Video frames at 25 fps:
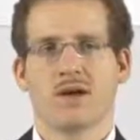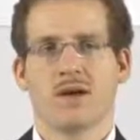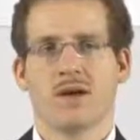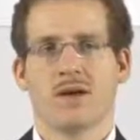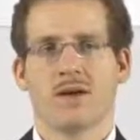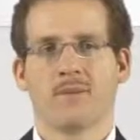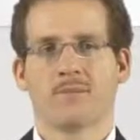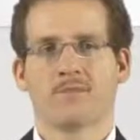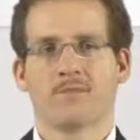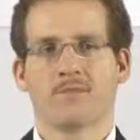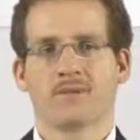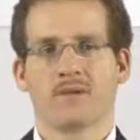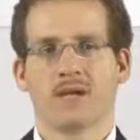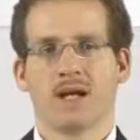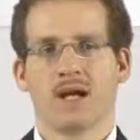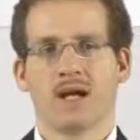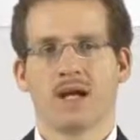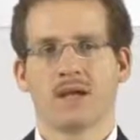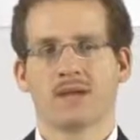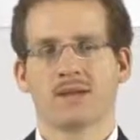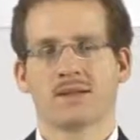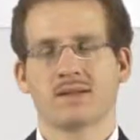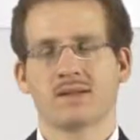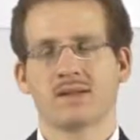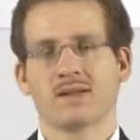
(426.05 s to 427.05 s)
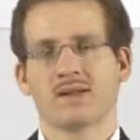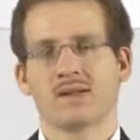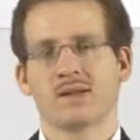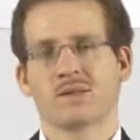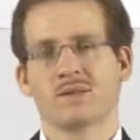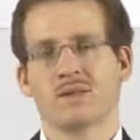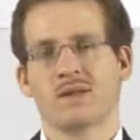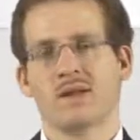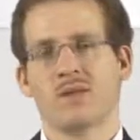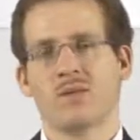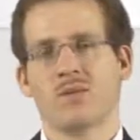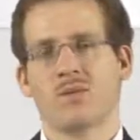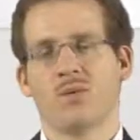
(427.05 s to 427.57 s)
And
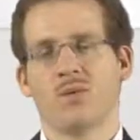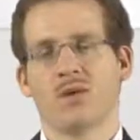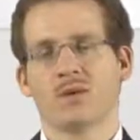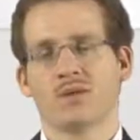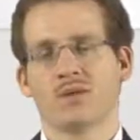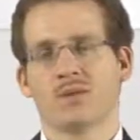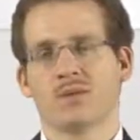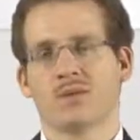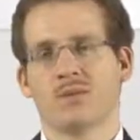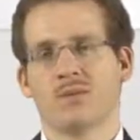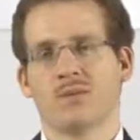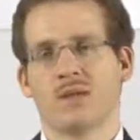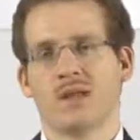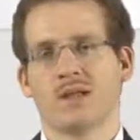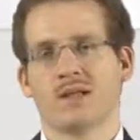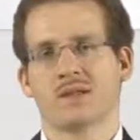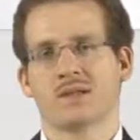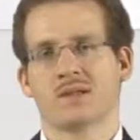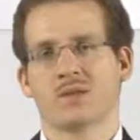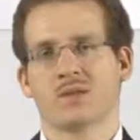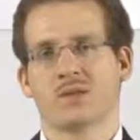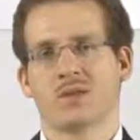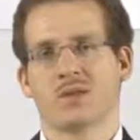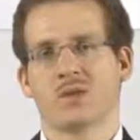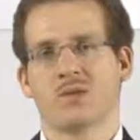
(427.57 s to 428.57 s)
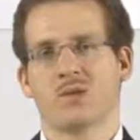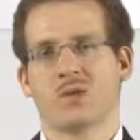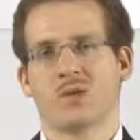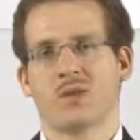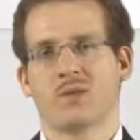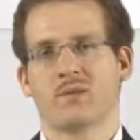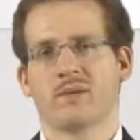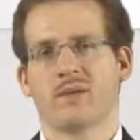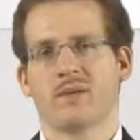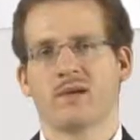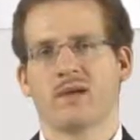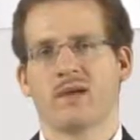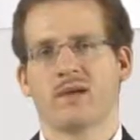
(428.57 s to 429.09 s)
CSP was the base for a
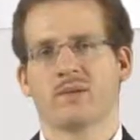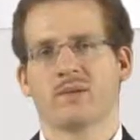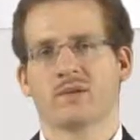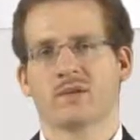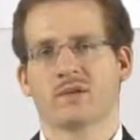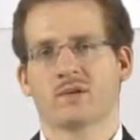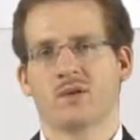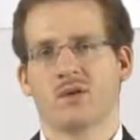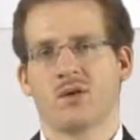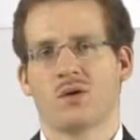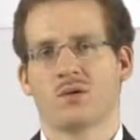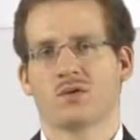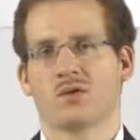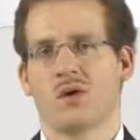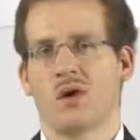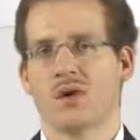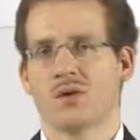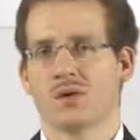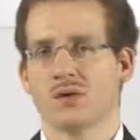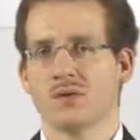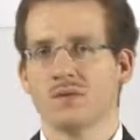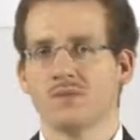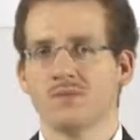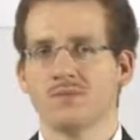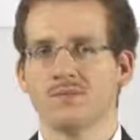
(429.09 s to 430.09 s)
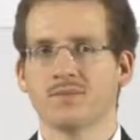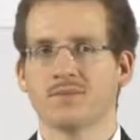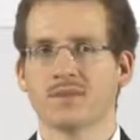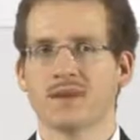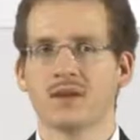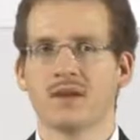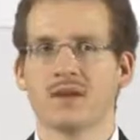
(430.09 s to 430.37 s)
programming language called Occam.